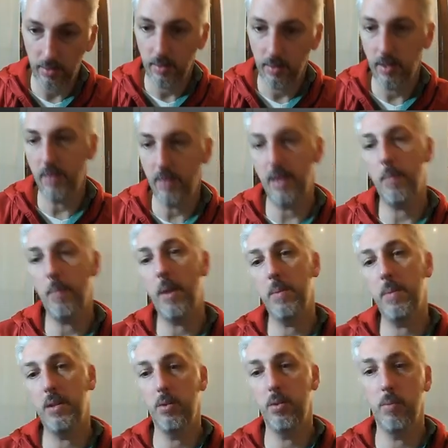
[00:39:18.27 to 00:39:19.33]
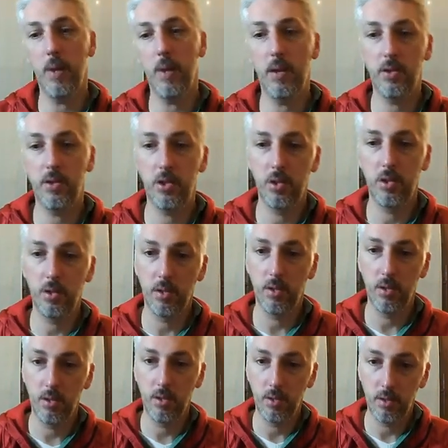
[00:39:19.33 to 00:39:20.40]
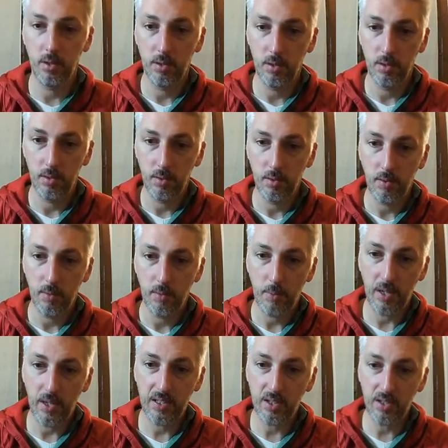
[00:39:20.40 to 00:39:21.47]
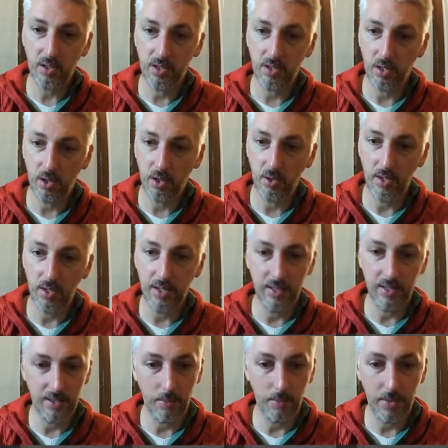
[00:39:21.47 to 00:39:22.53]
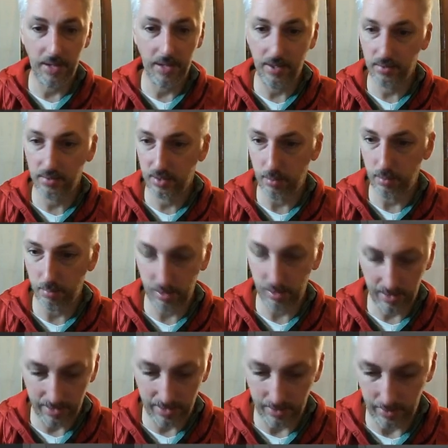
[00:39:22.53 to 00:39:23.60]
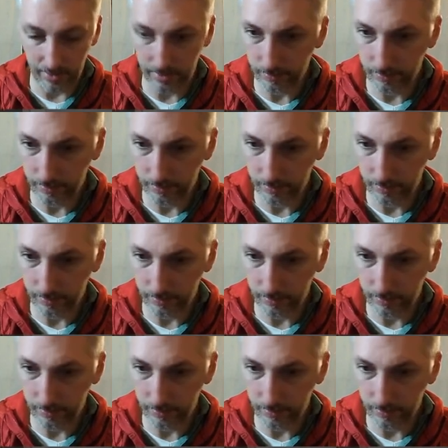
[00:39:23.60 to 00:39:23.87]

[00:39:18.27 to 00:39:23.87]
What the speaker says: and that might be too much, but it starts to turn into something else completely.